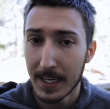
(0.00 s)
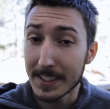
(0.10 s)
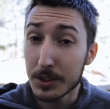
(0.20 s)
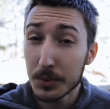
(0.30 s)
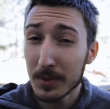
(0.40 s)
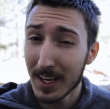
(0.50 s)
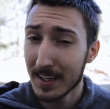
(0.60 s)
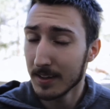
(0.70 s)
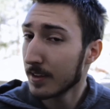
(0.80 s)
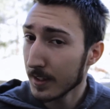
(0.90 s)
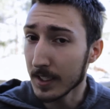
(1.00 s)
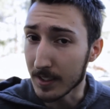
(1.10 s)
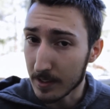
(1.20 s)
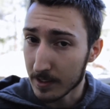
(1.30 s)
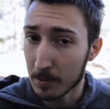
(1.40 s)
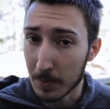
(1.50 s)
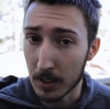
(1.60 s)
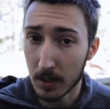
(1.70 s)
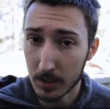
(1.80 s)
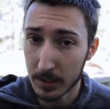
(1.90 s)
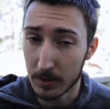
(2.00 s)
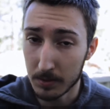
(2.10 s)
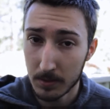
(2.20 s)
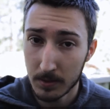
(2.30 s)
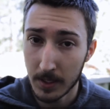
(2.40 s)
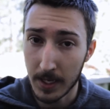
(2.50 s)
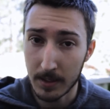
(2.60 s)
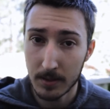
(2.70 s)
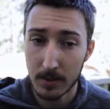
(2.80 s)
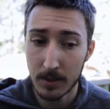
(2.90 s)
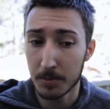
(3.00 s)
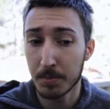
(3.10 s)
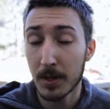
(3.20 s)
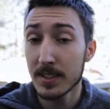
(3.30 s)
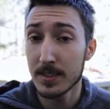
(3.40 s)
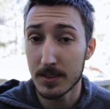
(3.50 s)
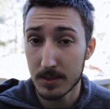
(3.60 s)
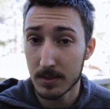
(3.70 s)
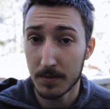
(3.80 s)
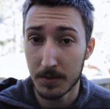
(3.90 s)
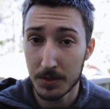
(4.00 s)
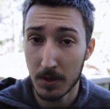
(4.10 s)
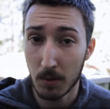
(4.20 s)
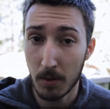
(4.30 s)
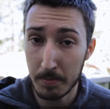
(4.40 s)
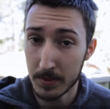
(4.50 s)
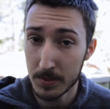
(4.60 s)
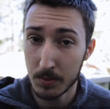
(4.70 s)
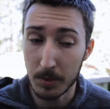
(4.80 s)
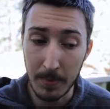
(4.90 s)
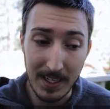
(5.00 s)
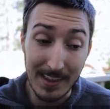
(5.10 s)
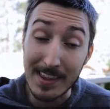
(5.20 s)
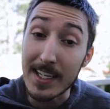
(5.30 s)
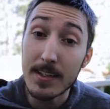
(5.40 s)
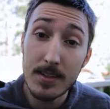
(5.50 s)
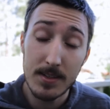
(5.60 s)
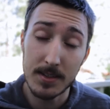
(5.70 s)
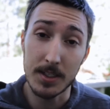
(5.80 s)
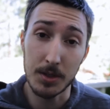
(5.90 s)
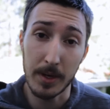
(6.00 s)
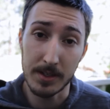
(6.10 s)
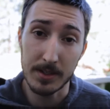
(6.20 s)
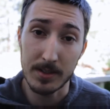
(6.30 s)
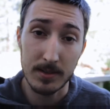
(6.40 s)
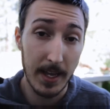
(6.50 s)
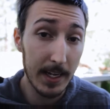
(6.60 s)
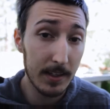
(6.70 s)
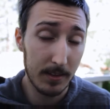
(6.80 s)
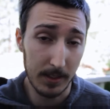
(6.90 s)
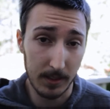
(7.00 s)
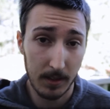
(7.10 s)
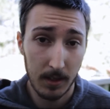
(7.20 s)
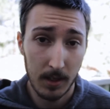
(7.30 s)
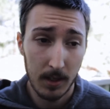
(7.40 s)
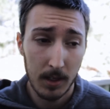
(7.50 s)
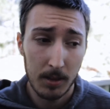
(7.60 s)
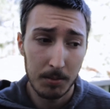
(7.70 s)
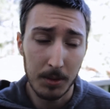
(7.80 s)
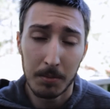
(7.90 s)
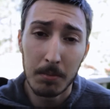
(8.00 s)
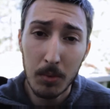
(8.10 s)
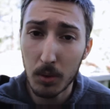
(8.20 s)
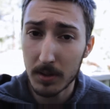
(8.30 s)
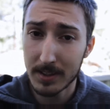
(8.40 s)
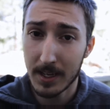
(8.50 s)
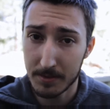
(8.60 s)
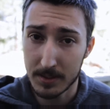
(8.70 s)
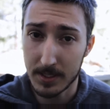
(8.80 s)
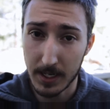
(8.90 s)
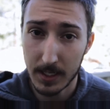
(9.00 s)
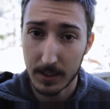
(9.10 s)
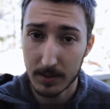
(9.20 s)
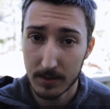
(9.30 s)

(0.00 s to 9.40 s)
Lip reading: I do not think it can be argued that the presence of assault weapons would make these situations anything but more devastating,